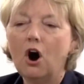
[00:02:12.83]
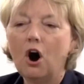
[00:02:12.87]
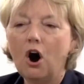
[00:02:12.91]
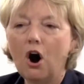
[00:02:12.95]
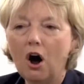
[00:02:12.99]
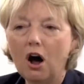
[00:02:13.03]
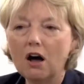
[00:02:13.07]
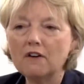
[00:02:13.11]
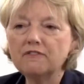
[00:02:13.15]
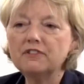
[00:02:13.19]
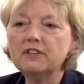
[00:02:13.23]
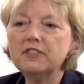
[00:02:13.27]

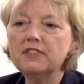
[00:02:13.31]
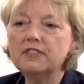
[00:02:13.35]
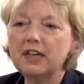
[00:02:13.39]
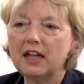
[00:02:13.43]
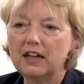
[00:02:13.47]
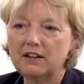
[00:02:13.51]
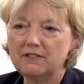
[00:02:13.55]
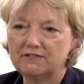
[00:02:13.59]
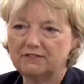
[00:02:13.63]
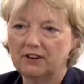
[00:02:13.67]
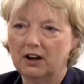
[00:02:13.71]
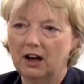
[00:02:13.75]
often
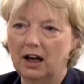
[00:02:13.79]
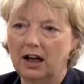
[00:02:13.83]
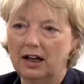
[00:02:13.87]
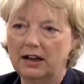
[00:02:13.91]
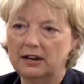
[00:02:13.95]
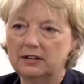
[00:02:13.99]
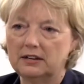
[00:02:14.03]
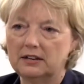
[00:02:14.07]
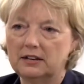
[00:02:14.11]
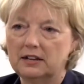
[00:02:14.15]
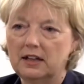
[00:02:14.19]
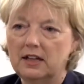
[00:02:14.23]
they
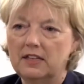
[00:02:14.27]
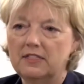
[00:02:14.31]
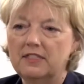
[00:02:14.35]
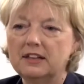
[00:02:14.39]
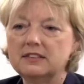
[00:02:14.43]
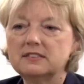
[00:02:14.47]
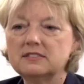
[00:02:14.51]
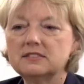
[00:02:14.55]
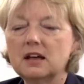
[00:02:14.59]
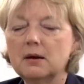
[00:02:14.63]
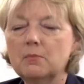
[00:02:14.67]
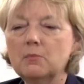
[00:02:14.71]
find
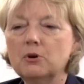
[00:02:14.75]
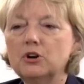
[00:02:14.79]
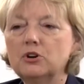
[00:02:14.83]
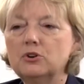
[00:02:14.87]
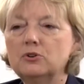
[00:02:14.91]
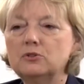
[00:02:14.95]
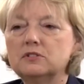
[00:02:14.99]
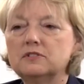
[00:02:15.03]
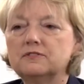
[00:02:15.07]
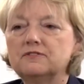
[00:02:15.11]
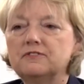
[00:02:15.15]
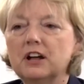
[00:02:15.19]
that someone
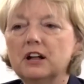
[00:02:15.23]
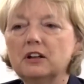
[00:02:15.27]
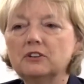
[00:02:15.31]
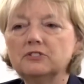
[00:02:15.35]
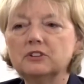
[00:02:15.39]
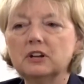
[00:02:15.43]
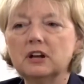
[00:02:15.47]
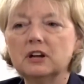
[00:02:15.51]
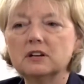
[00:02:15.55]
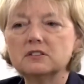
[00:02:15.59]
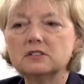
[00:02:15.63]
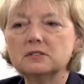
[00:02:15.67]
who's
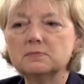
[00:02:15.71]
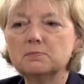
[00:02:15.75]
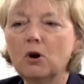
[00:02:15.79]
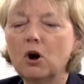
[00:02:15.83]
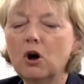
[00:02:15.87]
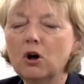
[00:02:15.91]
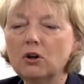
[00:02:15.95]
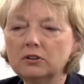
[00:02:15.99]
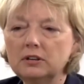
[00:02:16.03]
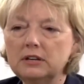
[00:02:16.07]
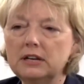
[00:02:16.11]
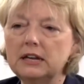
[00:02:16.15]
felt a
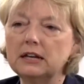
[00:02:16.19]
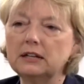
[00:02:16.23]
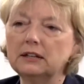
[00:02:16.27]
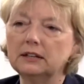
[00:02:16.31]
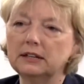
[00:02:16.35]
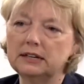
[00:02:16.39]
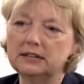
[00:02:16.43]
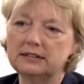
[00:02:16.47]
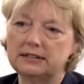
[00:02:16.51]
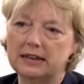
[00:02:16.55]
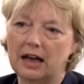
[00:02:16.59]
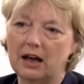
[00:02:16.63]
small
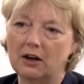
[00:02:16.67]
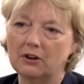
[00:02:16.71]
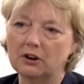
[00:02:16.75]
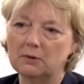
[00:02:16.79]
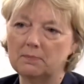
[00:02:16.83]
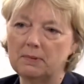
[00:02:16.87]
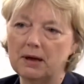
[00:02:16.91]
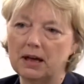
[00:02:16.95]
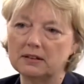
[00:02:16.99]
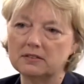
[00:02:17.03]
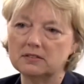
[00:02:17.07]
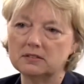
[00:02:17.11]
niggling doubt
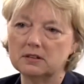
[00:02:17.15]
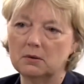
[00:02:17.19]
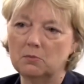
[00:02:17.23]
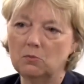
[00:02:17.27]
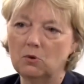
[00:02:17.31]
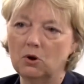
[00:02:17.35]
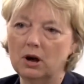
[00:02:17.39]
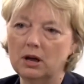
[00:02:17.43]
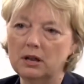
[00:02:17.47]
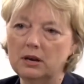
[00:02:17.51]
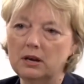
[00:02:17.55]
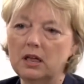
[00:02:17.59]
about
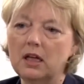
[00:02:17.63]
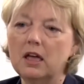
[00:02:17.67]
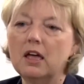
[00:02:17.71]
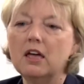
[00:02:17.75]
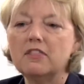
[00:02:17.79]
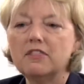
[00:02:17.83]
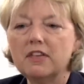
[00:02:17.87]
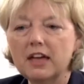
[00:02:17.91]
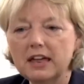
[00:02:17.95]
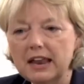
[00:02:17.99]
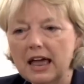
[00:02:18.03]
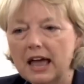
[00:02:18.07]
someone
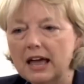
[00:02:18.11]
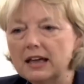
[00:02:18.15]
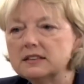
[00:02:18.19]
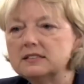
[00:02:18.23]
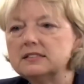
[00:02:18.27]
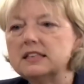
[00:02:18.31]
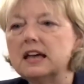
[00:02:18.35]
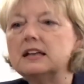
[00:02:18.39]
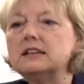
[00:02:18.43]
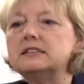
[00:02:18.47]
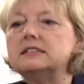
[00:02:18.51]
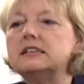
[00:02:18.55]
then
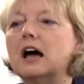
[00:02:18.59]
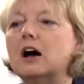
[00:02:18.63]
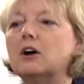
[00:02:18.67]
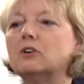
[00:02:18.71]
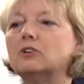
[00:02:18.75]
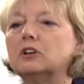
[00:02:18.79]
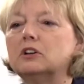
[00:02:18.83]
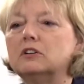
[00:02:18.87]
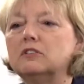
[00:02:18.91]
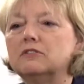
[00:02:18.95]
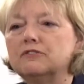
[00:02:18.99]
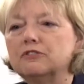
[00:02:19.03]
has that
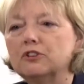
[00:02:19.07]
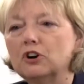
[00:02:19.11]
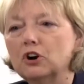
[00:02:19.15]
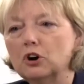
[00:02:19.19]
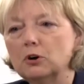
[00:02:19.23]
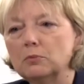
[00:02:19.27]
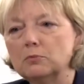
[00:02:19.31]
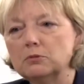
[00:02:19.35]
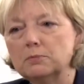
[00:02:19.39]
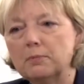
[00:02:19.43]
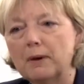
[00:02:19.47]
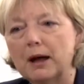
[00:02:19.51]
doubt
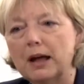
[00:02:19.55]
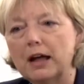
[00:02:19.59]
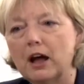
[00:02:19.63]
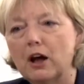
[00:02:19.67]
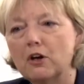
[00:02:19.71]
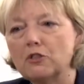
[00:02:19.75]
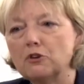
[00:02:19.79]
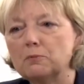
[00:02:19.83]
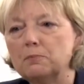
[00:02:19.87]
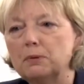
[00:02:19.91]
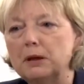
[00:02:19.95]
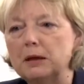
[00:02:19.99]
confirmed by
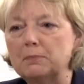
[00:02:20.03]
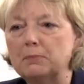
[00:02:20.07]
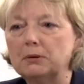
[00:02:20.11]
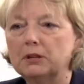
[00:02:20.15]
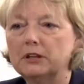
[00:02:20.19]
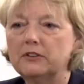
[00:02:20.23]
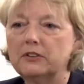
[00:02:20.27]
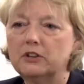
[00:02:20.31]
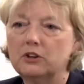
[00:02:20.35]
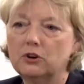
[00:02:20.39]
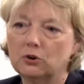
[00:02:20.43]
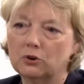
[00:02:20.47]
other
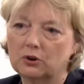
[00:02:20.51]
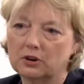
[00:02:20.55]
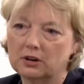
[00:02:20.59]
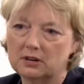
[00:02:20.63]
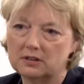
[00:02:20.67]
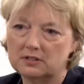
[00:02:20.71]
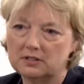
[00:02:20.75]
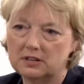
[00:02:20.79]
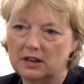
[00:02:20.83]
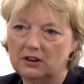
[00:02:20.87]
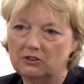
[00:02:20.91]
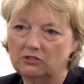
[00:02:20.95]
people in the
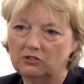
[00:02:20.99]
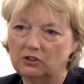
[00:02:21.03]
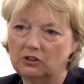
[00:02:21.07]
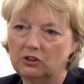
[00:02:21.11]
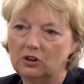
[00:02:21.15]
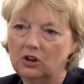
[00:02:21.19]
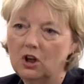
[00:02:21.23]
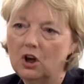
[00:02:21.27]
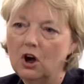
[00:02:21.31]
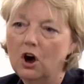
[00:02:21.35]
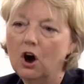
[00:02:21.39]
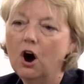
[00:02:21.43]

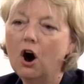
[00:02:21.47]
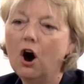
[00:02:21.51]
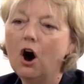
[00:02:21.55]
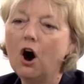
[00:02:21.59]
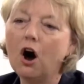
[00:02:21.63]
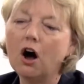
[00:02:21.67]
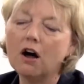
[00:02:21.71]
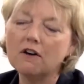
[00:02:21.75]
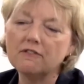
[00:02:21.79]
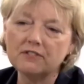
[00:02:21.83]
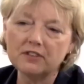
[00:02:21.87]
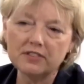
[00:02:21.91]
organization.
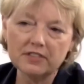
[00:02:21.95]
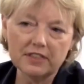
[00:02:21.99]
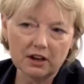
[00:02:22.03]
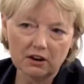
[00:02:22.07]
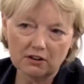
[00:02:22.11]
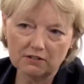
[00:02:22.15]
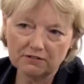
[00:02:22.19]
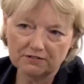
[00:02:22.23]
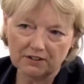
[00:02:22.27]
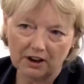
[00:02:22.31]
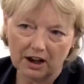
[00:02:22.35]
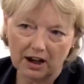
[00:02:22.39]
Often
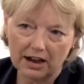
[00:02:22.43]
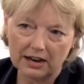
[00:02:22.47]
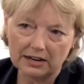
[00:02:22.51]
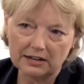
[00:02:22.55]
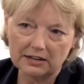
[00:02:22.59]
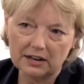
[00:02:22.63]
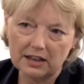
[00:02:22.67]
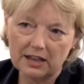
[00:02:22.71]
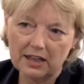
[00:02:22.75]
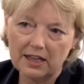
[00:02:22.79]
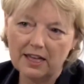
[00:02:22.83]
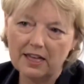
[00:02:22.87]
they'll
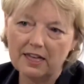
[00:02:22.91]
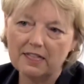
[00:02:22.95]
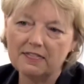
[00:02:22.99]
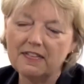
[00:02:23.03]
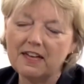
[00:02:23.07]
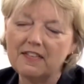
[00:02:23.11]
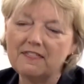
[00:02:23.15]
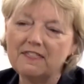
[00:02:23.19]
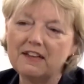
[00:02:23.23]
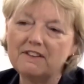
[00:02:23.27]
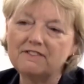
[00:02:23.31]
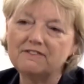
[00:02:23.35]
find
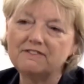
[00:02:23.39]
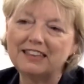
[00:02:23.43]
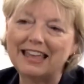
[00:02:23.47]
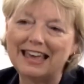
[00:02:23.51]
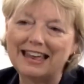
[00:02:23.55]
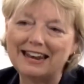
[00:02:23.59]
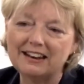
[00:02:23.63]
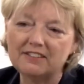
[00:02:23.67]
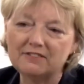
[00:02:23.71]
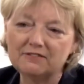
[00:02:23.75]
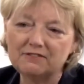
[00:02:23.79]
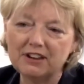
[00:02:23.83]
that they
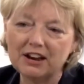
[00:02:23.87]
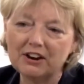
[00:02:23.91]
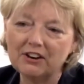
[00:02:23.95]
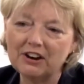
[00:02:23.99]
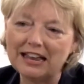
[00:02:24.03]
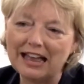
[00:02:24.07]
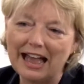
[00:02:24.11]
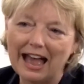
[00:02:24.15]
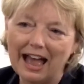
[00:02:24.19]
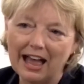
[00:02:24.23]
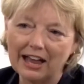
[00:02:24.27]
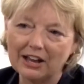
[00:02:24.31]
get a very
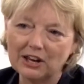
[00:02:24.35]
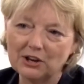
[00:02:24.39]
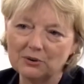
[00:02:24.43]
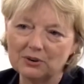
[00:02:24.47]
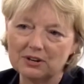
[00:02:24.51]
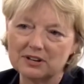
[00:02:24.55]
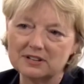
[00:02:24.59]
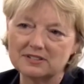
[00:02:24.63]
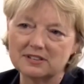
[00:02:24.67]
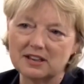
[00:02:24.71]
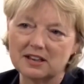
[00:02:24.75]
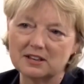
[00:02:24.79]

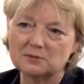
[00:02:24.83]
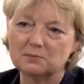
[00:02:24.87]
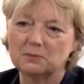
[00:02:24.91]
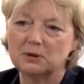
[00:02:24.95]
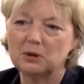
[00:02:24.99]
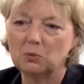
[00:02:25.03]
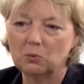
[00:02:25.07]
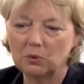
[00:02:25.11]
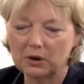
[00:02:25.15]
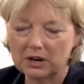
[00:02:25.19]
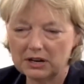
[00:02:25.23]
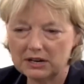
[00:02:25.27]
accurate
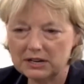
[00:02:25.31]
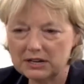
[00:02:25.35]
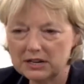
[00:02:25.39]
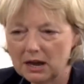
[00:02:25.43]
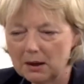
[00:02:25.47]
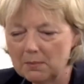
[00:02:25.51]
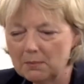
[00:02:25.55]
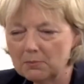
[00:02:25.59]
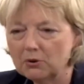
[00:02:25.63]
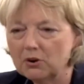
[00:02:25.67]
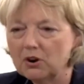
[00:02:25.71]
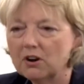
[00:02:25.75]
assessment when a
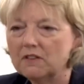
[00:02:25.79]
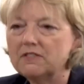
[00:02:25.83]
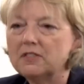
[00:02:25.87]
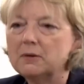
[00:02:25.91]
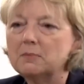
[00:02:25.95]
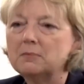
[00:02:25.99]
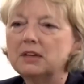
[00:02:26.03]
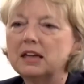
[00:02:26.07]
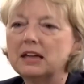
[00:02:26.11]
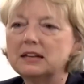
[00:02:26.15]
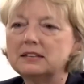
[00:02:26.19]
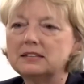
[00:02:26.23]
number of
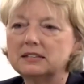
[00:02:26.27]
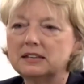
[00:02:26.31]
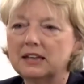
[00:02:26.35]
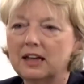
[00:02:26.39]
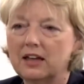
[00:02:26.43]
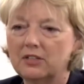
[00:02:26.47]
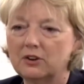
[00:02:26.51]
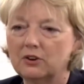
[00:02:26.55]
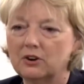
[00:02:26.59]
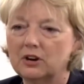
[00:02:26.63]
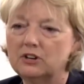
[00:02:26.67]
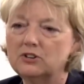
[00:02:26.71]
them get
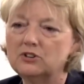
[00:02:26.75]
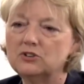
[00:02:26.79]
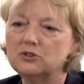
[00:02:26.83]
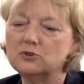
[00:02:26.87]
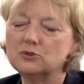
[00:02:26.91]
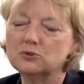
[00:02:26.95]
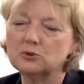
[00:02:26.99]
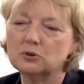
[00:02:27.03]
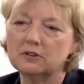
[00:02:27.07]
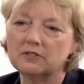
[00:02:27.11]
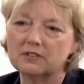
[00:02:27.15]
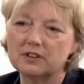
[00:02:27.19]
together and do
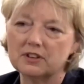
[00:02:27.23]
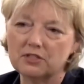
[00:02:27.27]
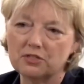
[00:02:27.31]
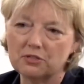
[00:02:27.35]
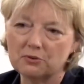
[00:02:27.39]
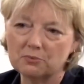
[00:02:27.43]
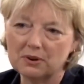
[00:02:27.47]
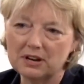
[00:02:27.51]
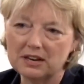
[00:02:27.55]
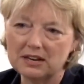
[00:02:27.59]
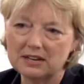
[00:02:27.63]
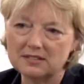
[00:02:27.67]
sort of a
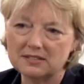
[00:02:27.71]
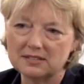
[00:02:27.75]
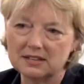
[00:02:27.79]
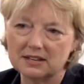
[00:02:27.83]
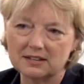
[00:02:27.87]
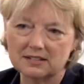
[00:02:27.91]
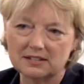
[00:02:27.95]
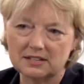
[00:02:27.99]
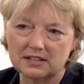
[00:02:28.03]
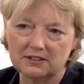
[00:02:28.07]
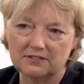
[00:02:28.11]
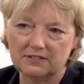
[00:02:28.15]

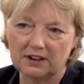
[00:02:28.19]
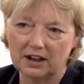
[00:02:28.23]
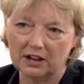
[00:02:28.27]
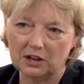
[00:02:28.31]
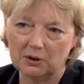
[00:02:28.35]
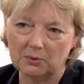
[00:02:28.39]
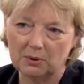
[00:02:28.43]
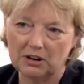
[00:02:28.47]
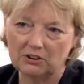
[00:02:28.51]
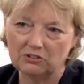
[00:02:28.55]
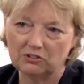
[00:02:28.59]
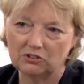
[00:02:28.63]
360
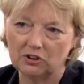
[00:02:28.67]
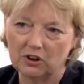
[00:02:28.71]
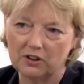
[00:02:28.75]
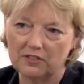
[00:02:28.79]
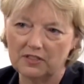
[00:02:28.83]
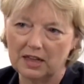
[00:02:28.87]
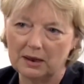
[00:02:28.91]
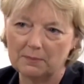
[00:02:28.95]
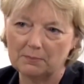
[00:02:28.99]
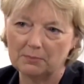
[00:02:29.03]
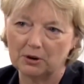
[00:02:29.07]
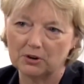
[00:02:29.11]
evaluation on
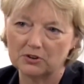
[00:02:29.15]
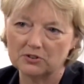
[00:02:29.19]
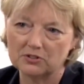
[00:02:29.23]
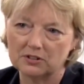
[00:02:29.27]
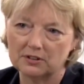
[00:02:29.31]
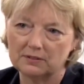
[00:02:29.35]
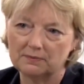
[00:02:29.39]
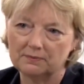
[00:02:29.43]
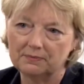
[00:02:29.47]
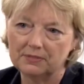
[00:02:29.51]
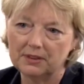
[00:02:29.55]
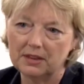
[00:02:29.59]
that
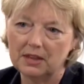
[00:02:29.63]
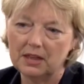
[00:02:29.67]
person.